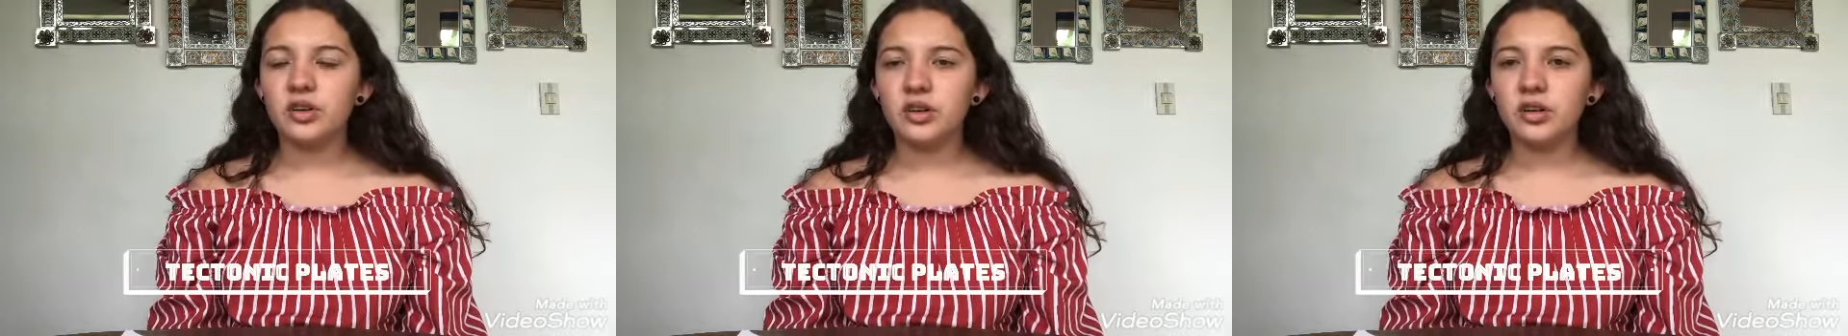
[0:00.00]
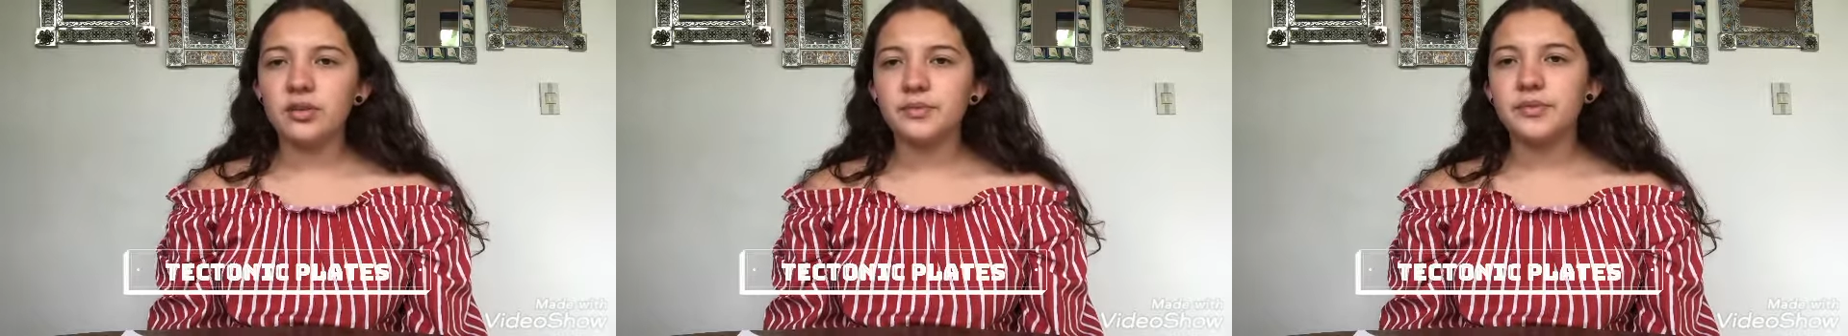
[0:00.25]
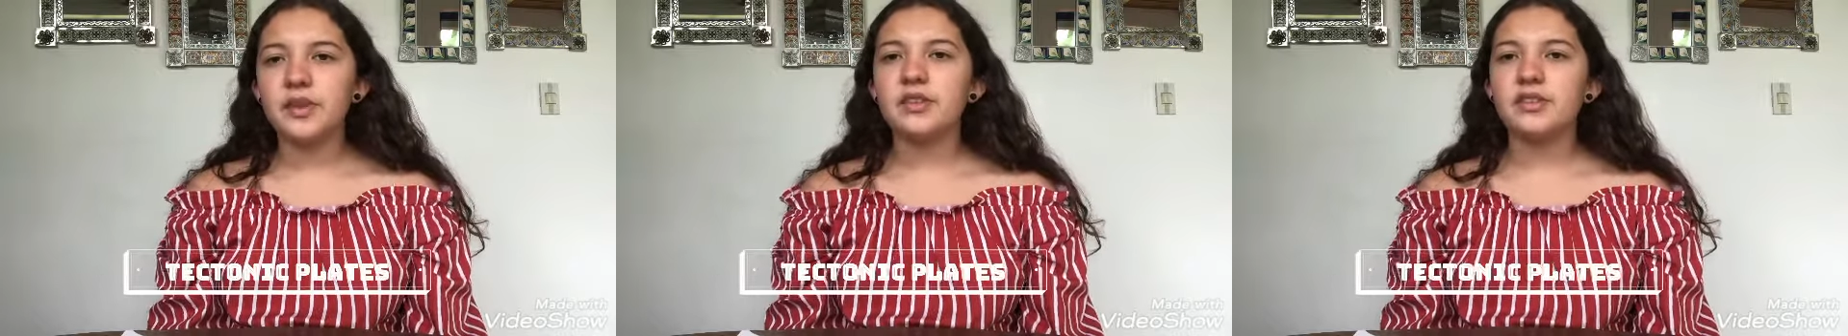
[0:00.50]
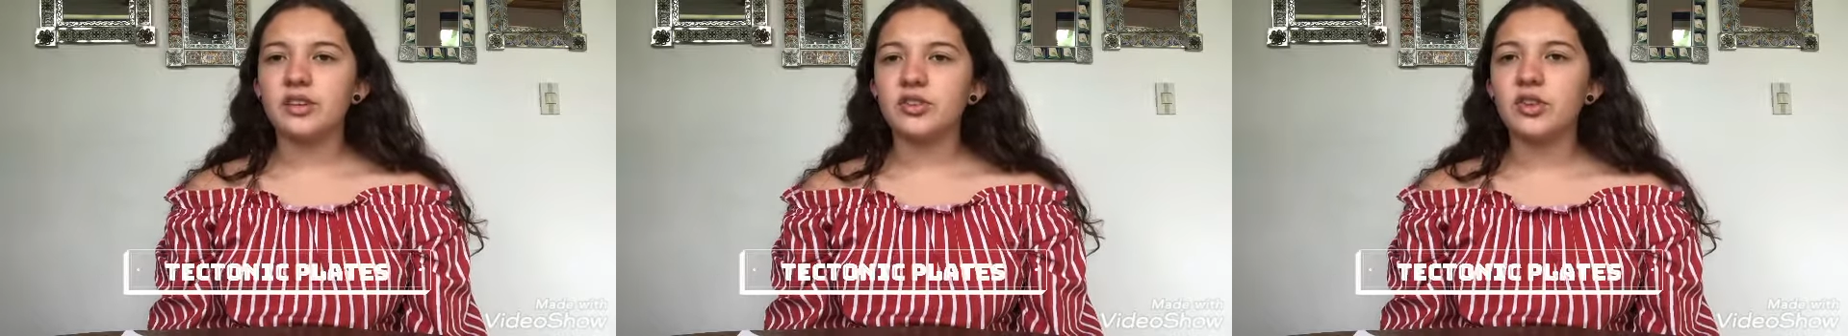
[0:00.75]
called
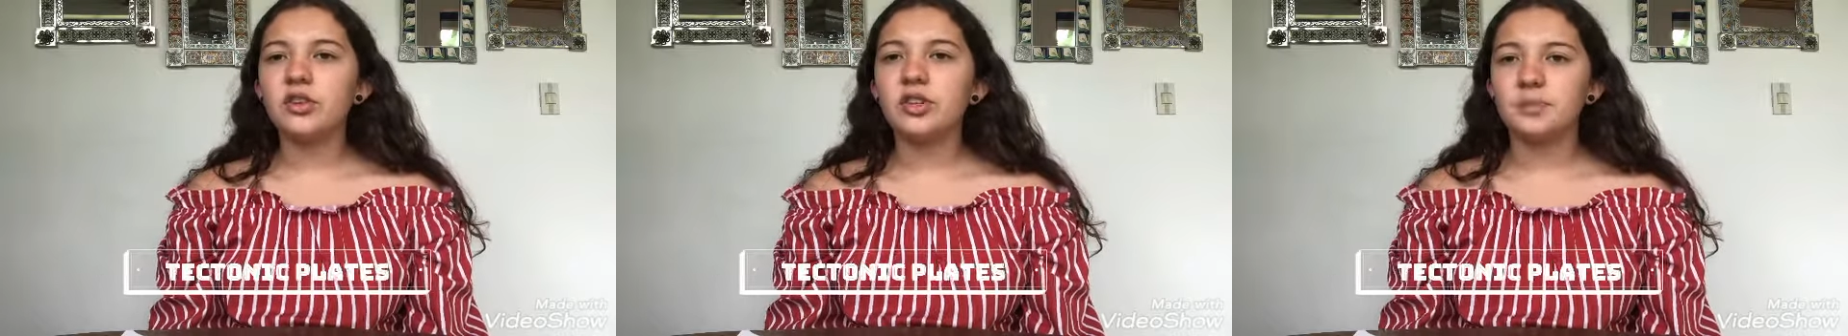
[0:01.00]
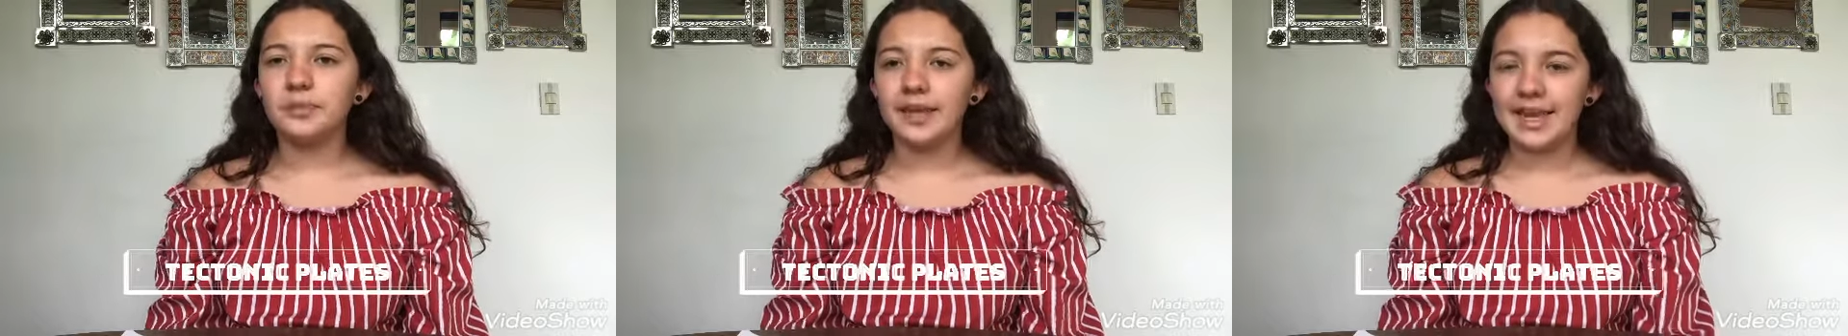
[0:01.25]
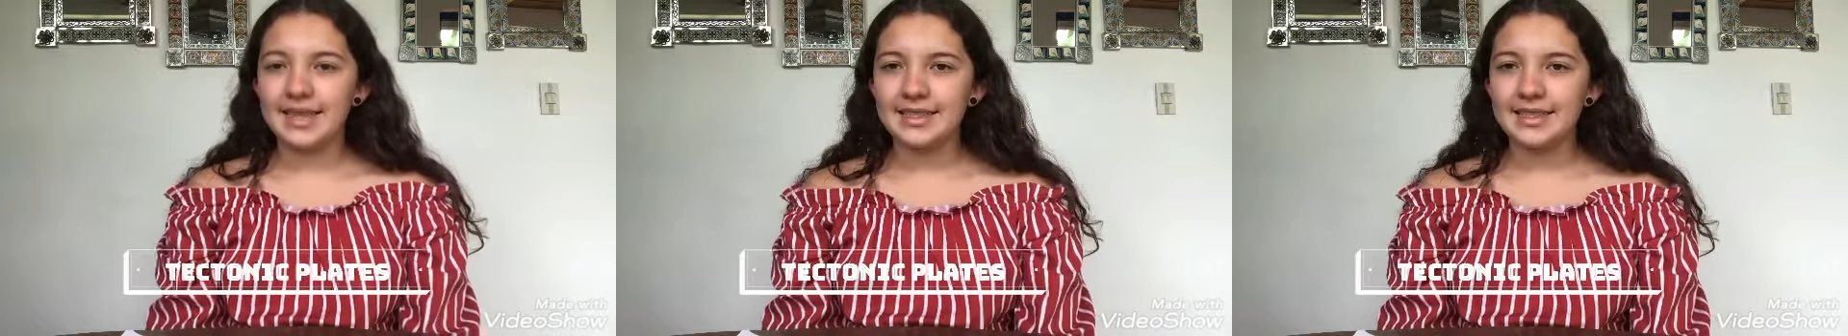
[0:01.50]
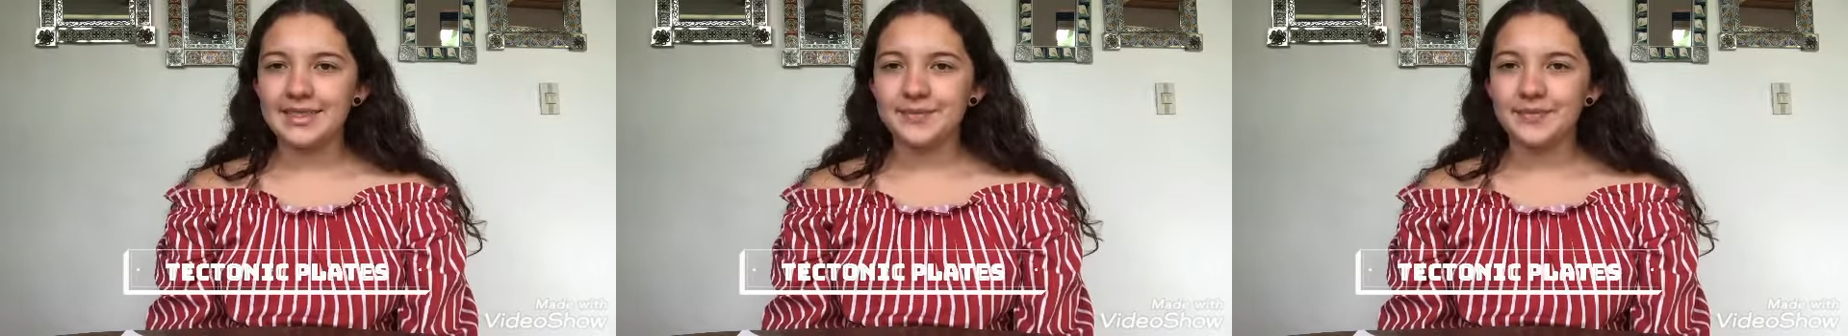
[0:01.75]
tectonic
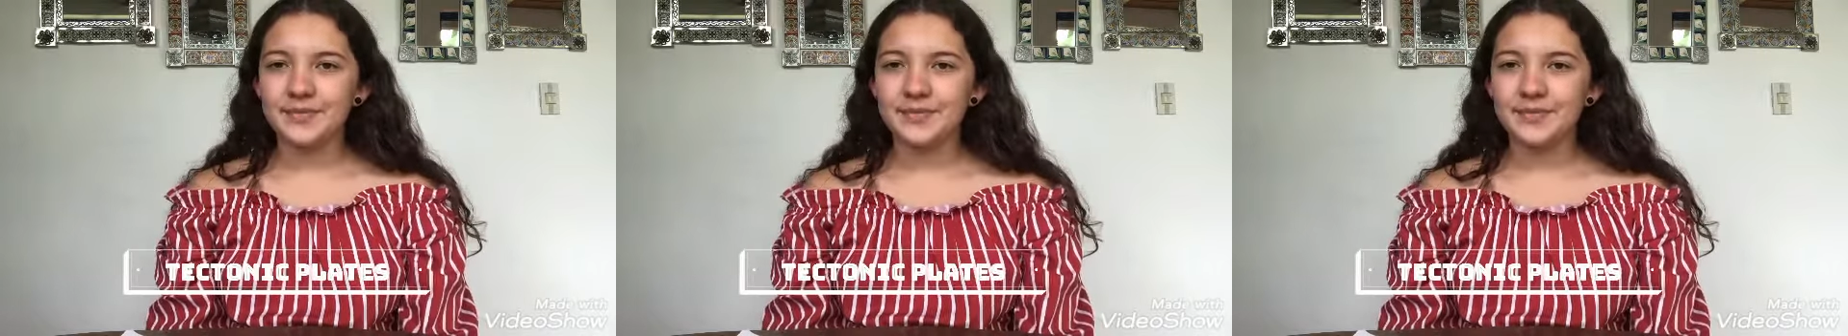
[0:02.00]
plates.